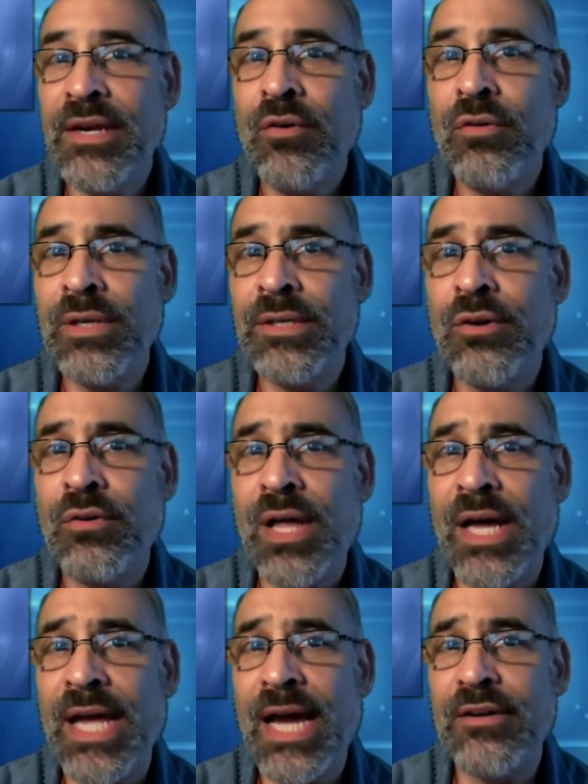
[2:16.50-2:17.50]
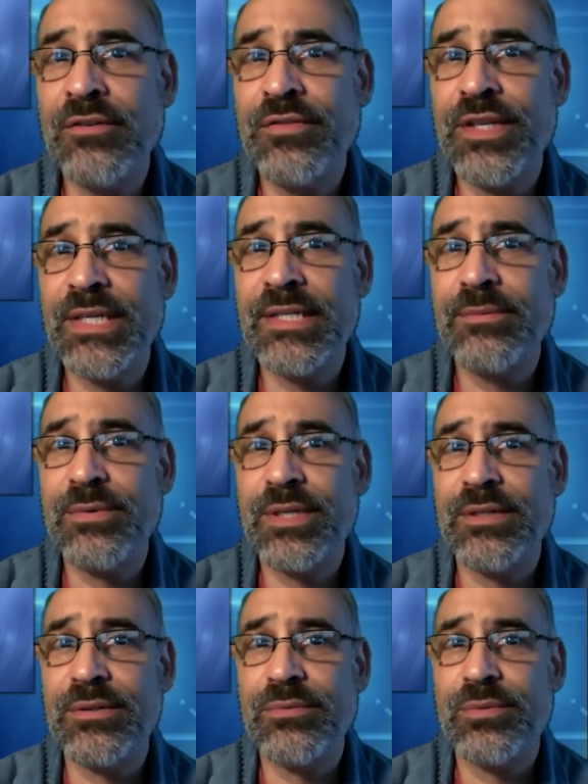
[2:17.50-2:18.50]
And all in all, I don't think
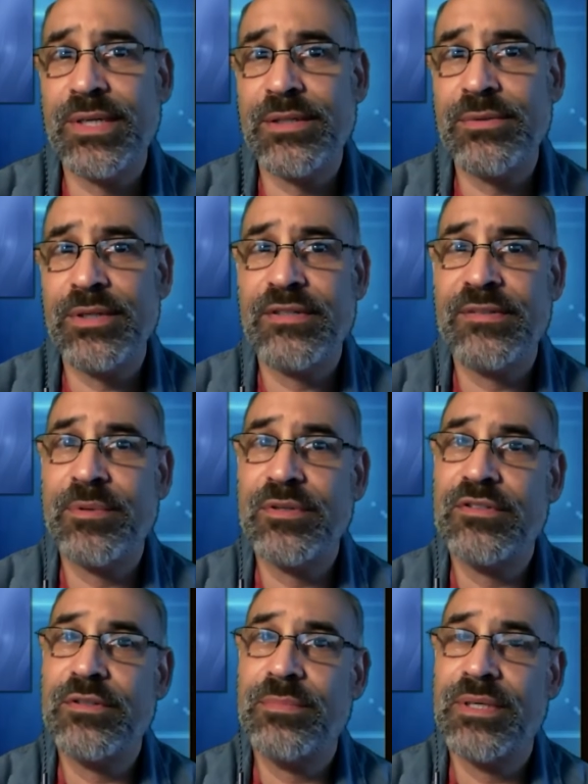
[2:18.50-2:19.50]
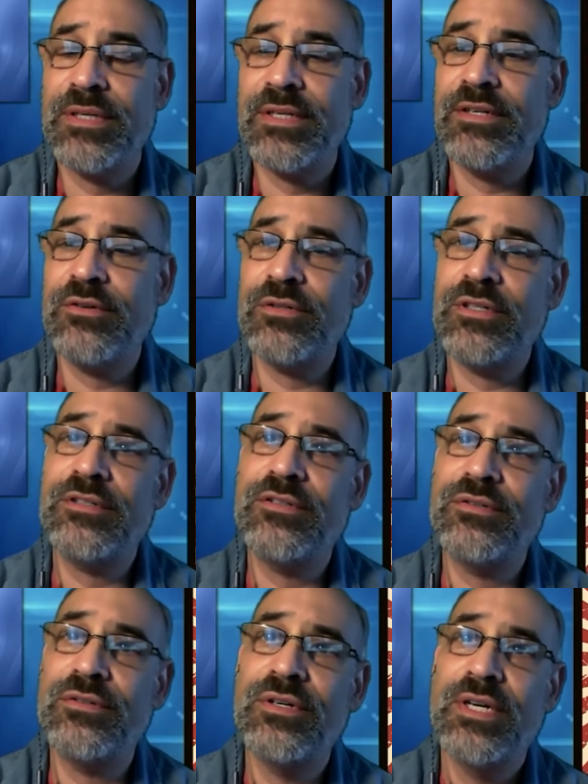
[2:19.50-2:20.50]
we're where we're supposed to be. In order
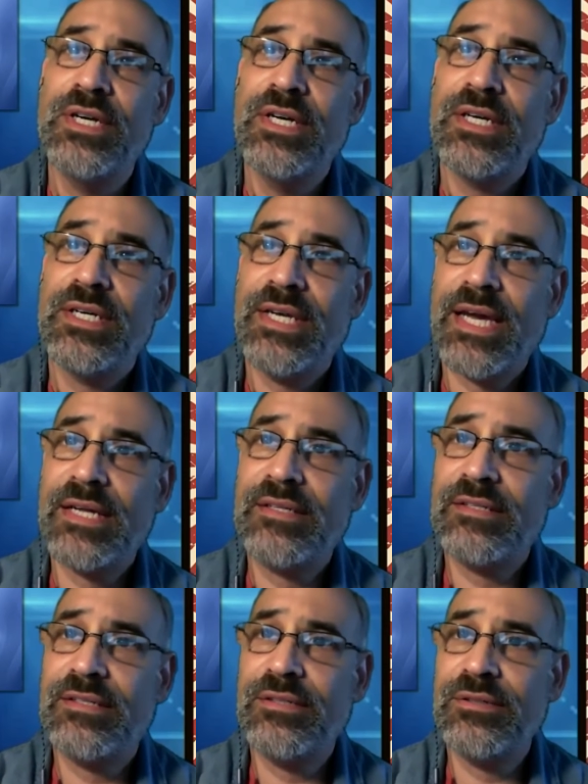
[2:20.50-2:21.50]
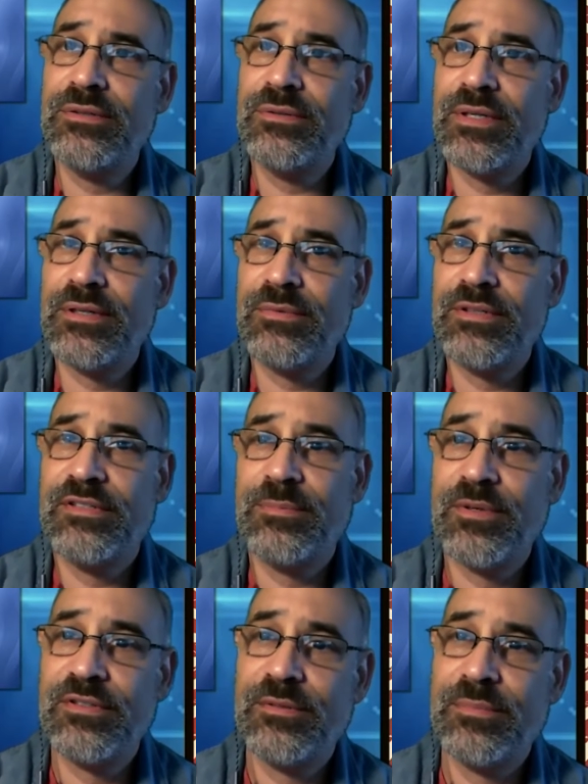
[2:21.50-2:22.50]
to get to where we're
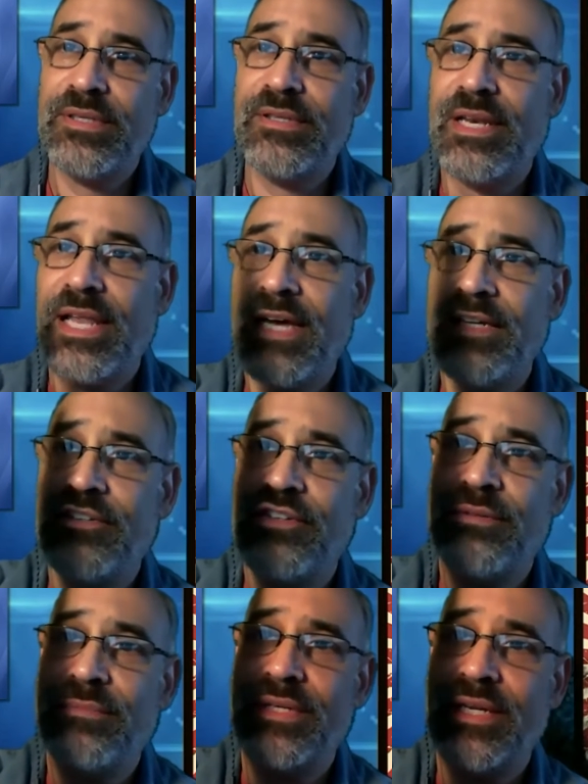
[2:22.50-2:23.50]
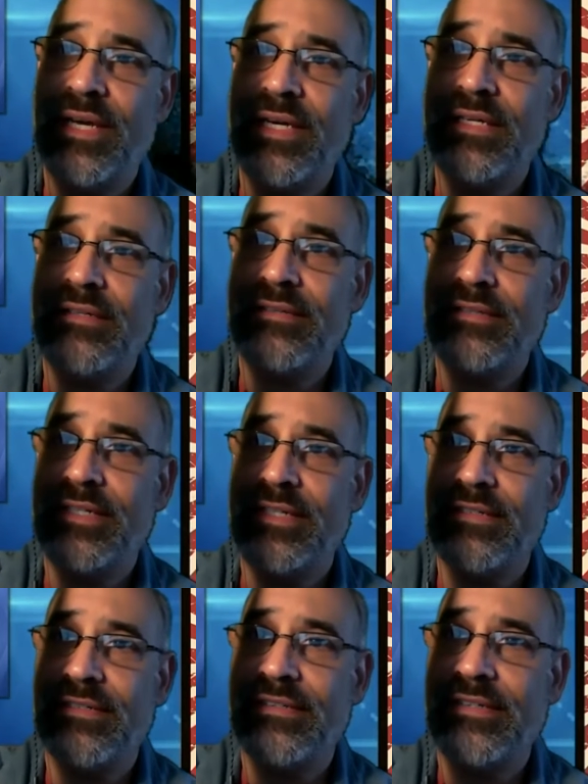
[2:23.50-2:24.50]
supposed to be, the line should be like
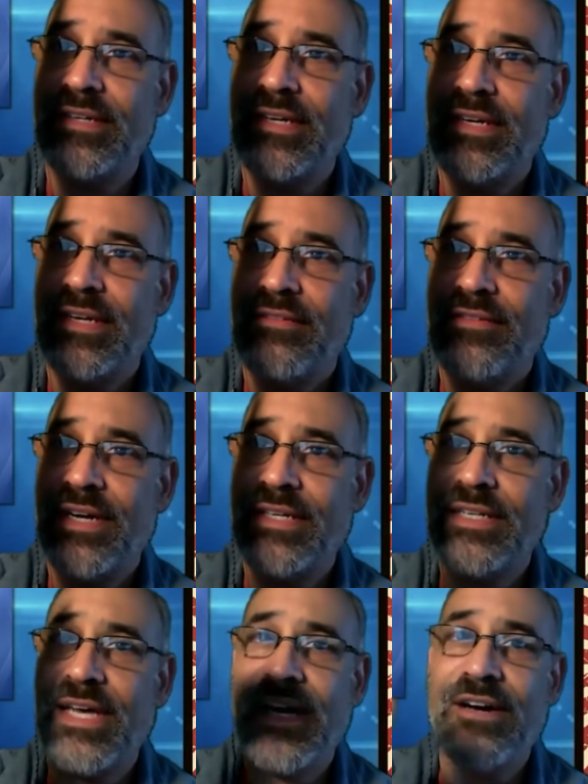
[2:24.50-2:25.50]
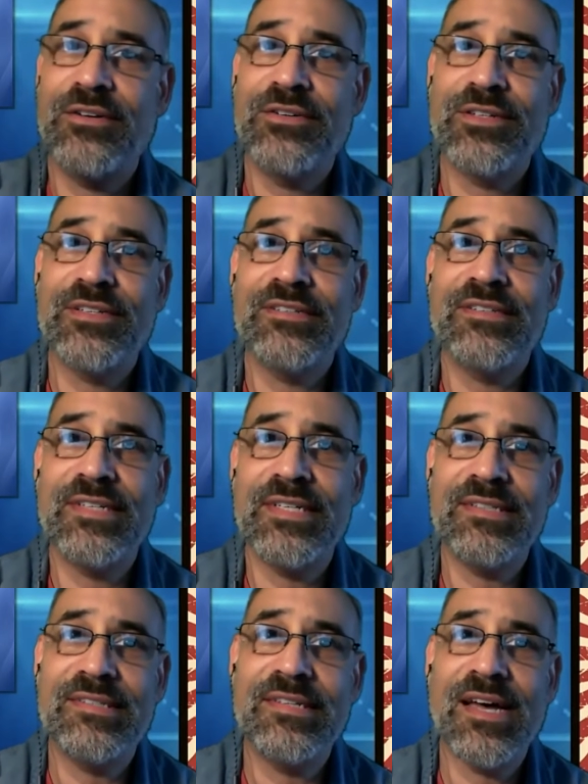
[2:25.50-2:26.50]
this. Right now, you can see
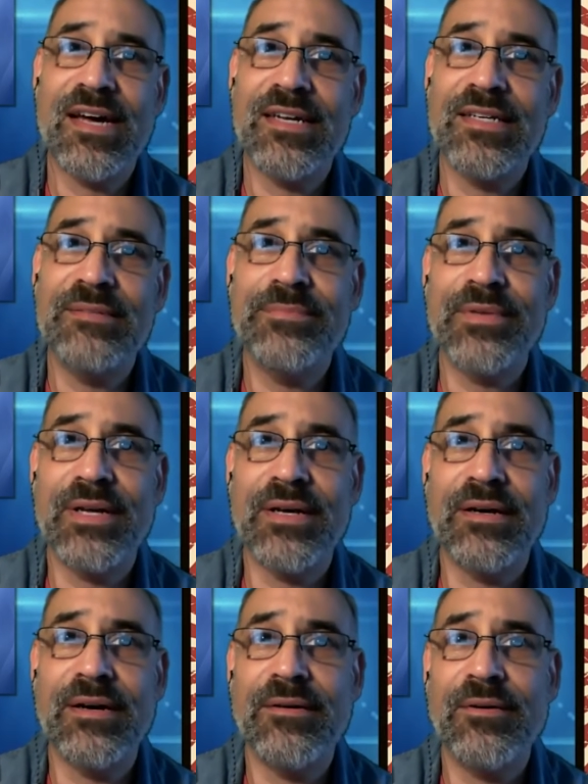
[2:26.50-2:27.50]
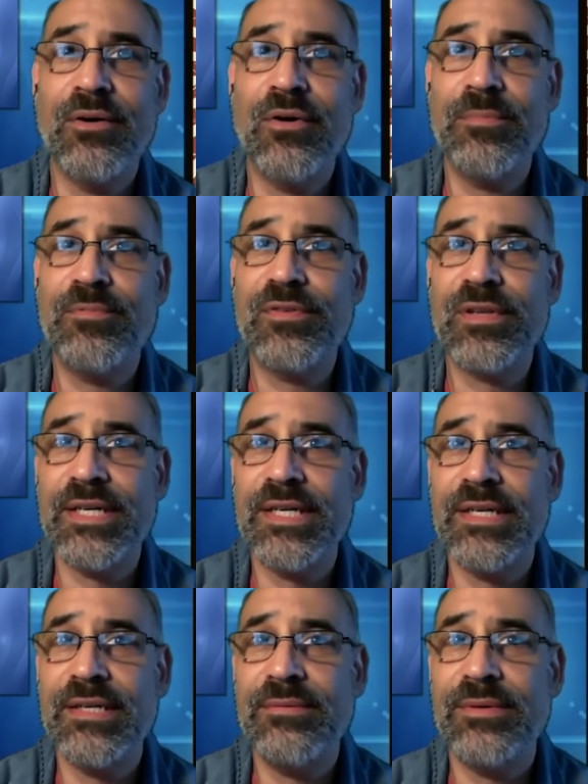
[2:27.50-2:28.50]
it's not.
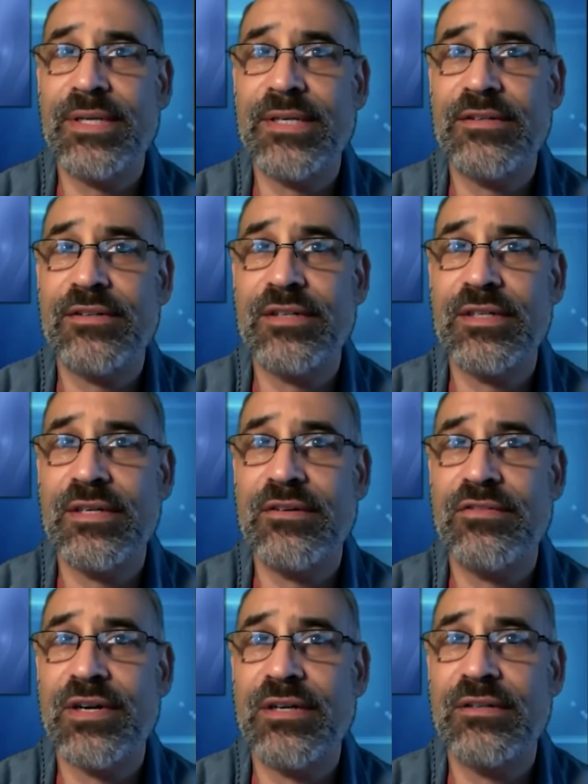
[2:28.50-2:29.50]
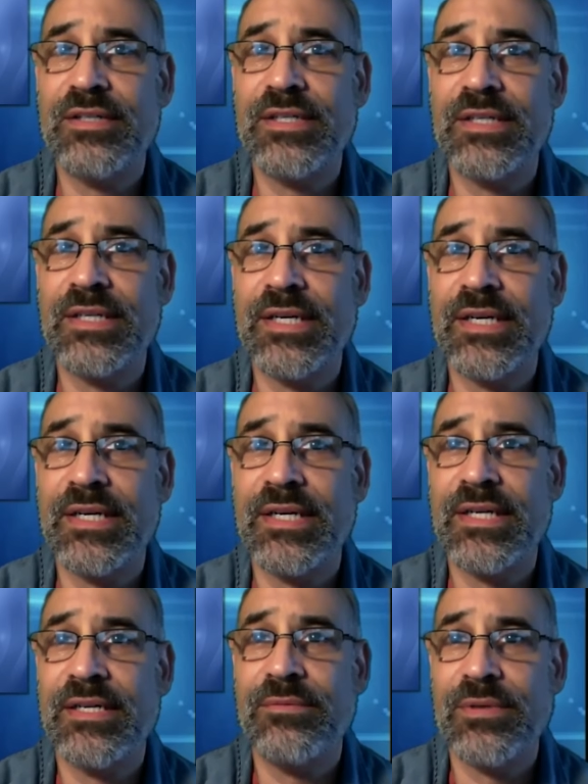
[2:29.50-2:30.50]
Hopefully, we can turn it around
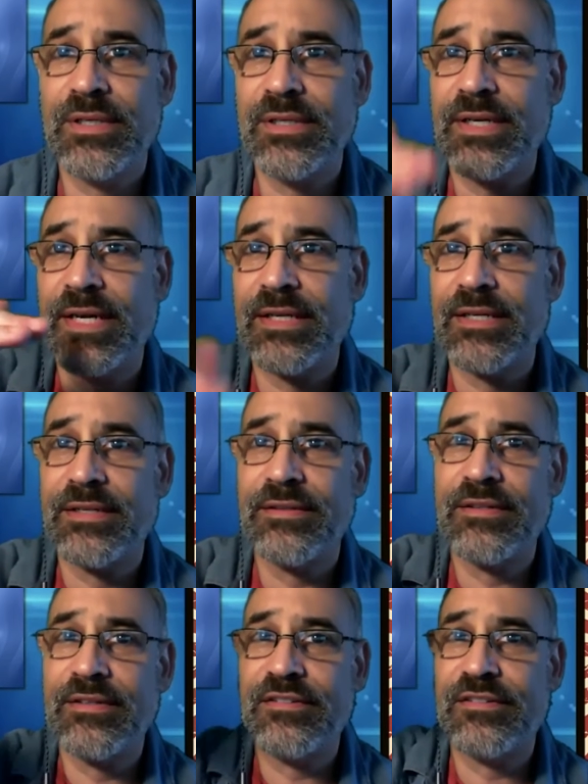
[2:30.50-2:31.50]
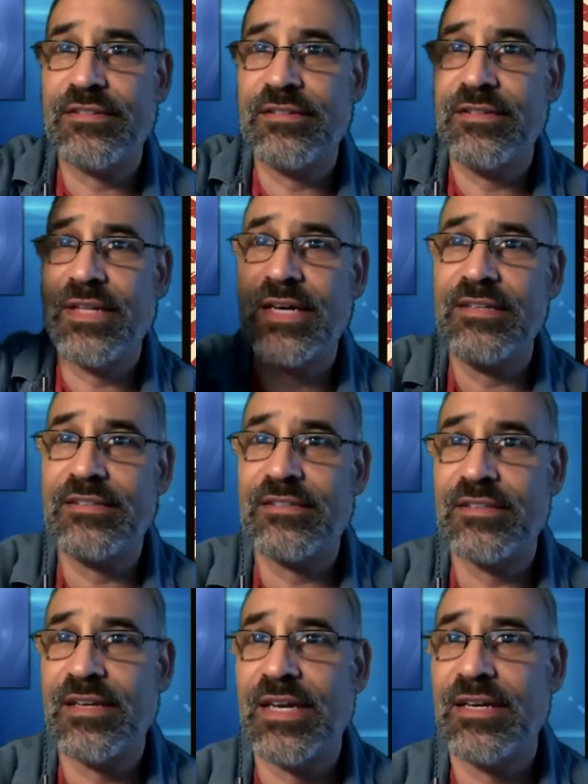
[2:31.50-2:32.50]
and we can get this
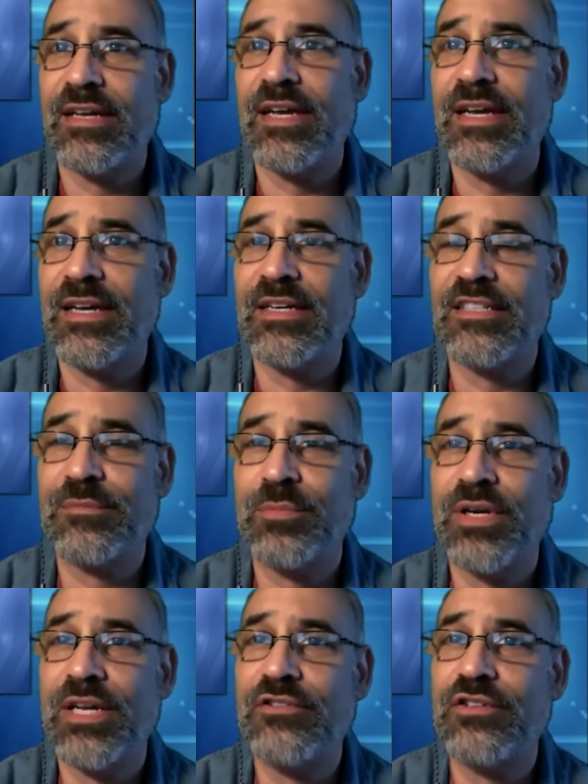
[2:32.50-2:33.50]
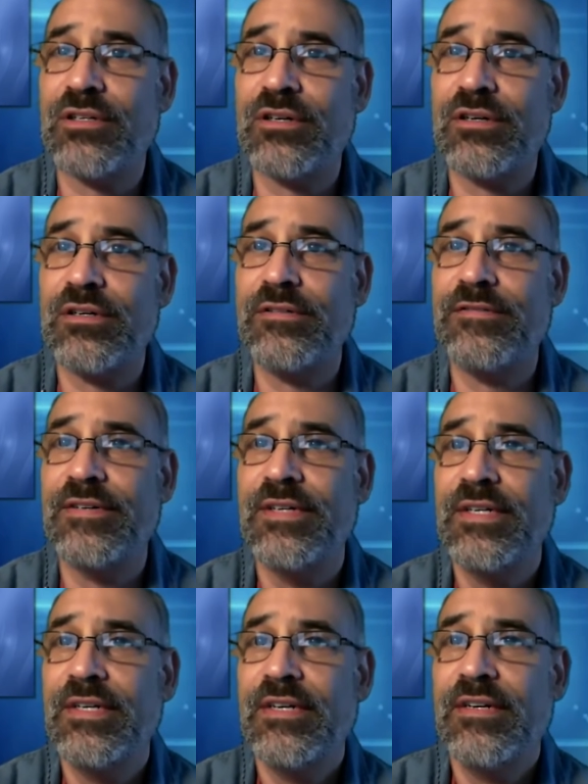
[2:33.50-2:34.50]
nice exponential curve
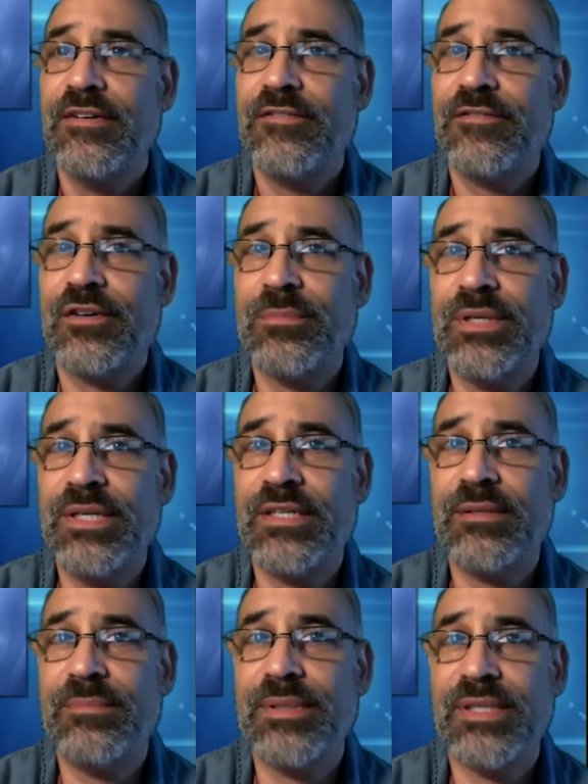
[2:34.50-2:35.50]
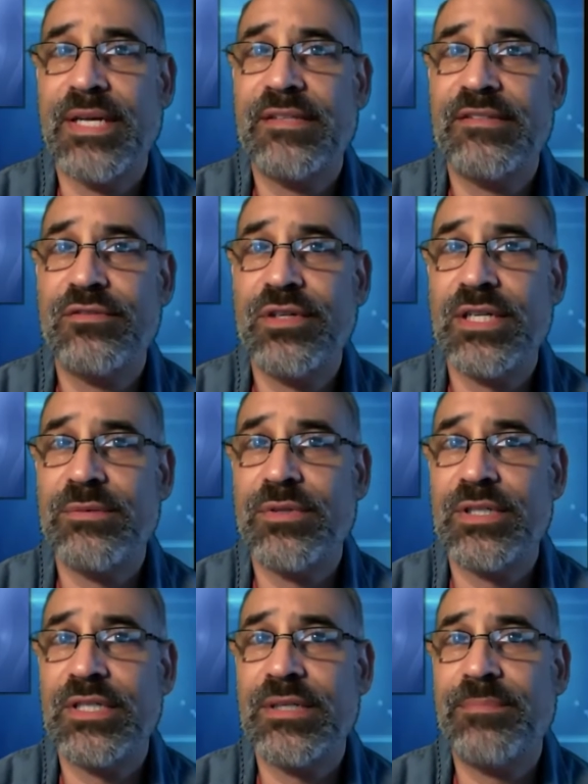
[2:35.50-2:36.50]
from here, but that's really
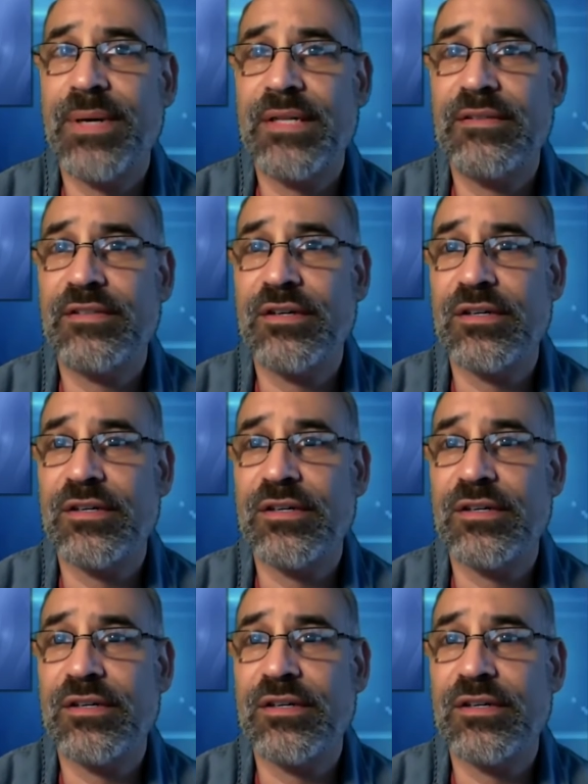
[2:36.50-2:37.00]
what it depends